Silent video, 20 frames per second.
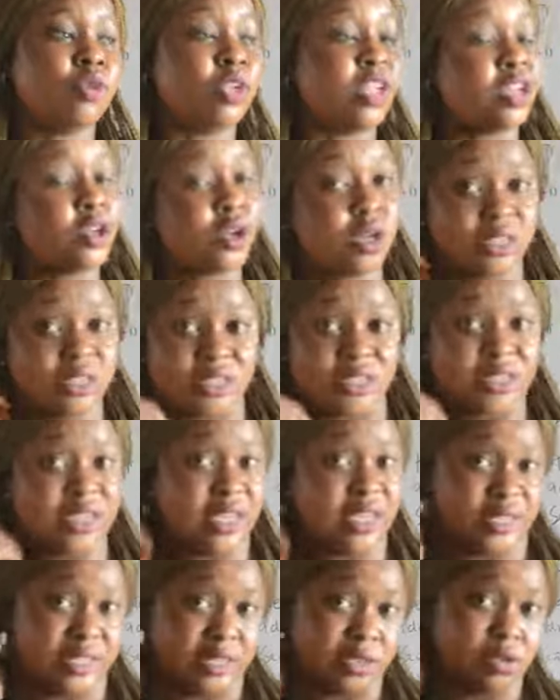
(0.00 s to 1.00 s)
in those
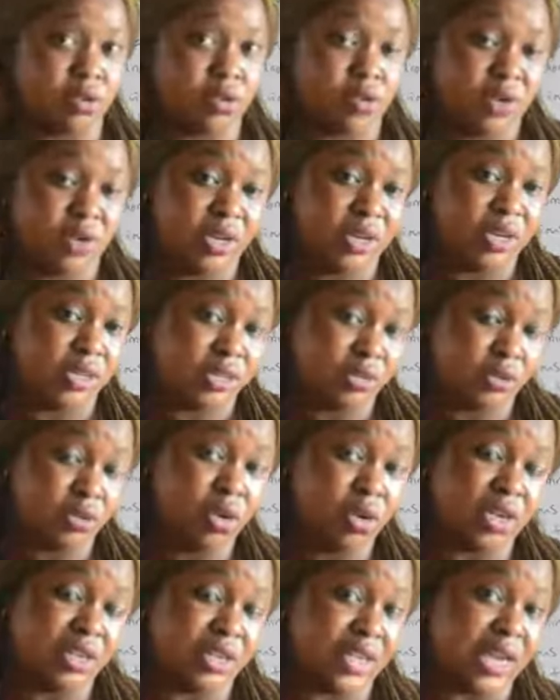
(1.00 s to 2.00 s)
days, chloroquine is,
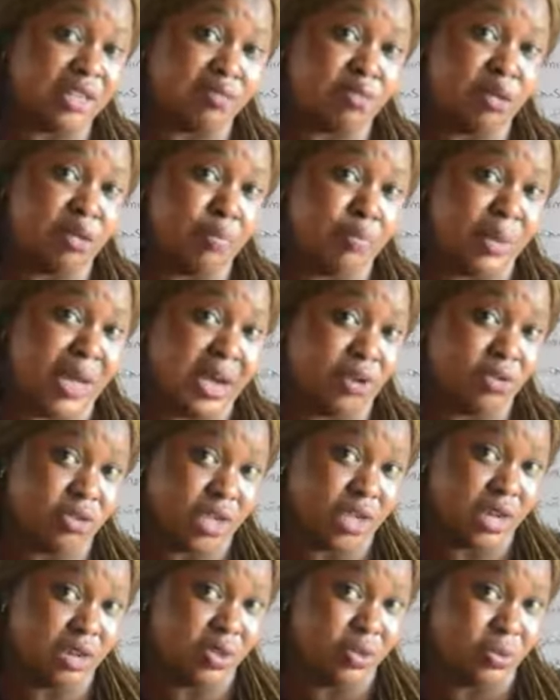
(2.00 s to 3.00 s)
though it has been
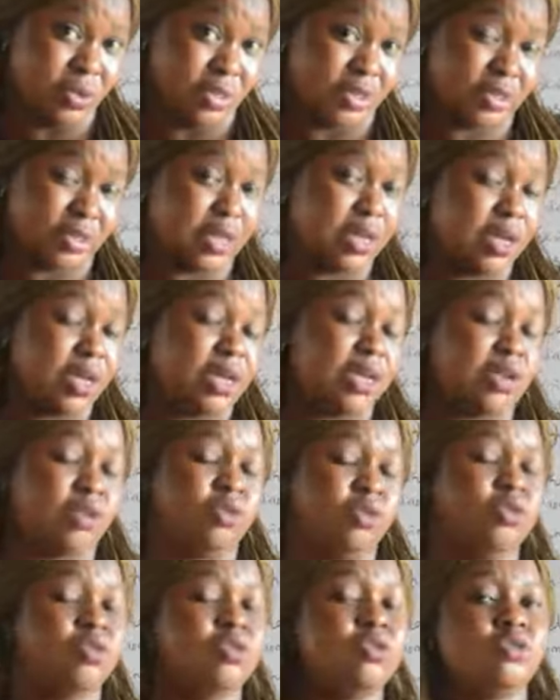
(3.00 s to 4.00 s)
banned anyways,
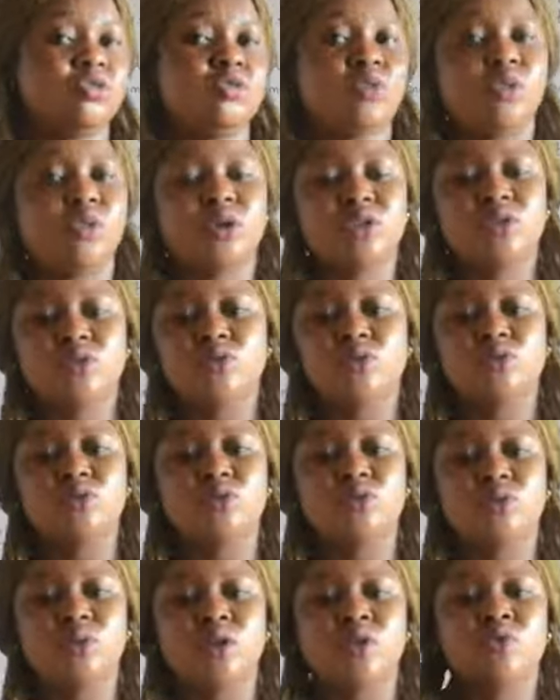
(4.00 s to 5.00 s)
it used to
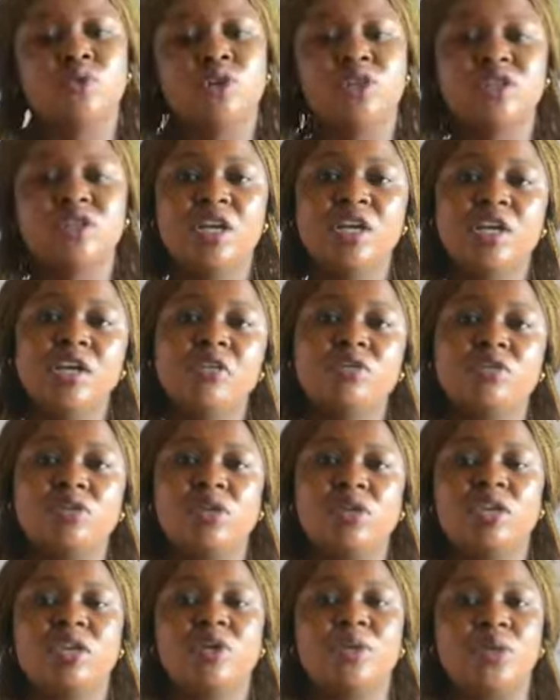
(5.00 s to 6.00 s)
it was taken
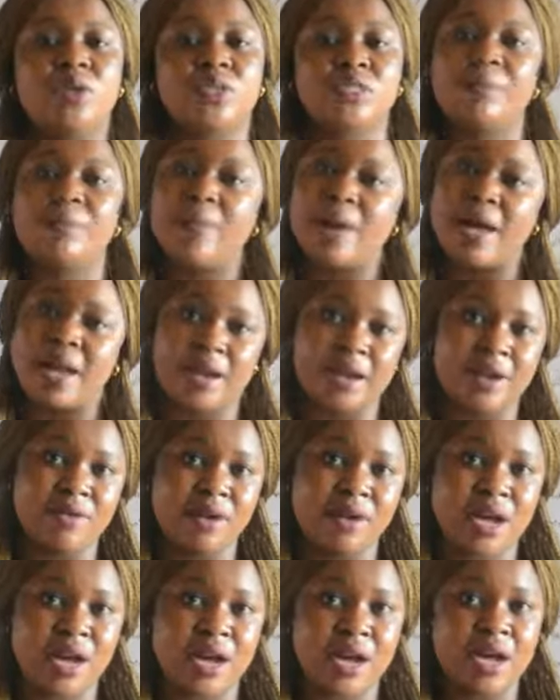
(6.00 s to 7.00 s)
to kill
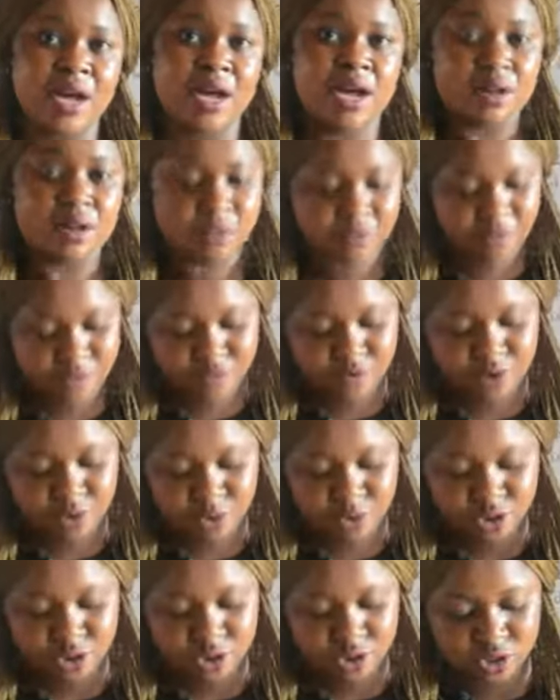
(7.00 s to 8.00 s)
malaria fever,
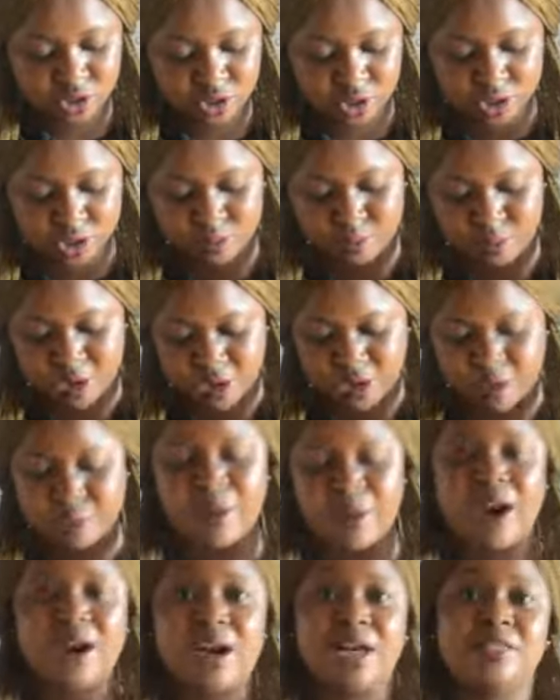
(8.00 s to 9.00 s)
which is caused by the
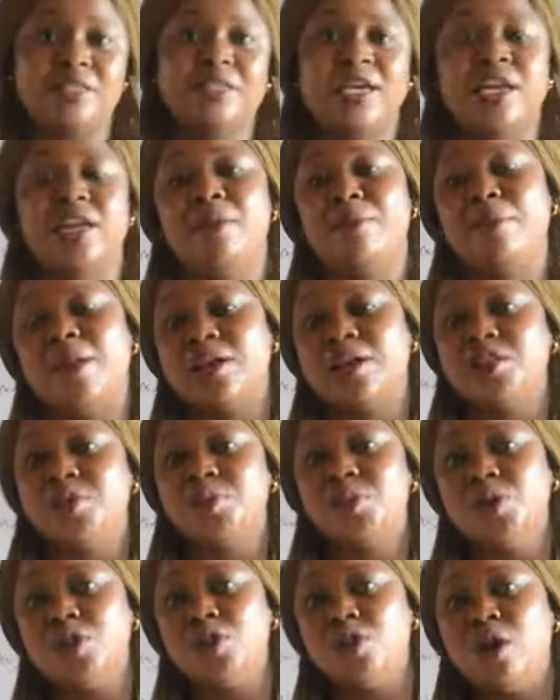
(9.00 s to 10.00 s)
parasite, the
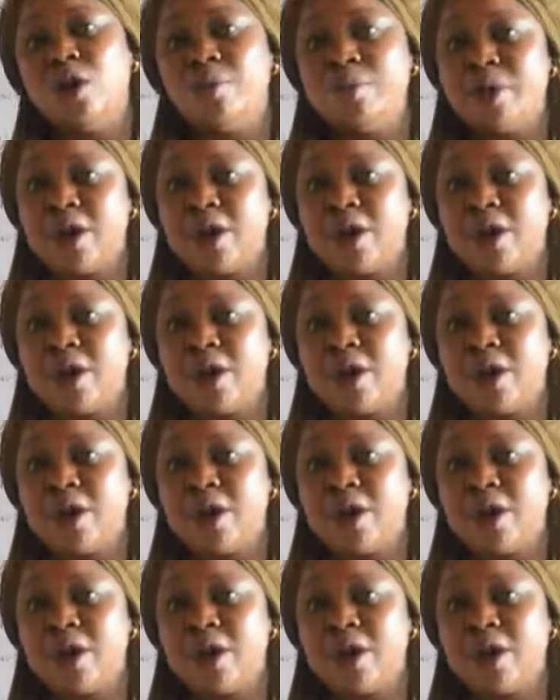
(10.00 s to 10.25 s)
Plasmodium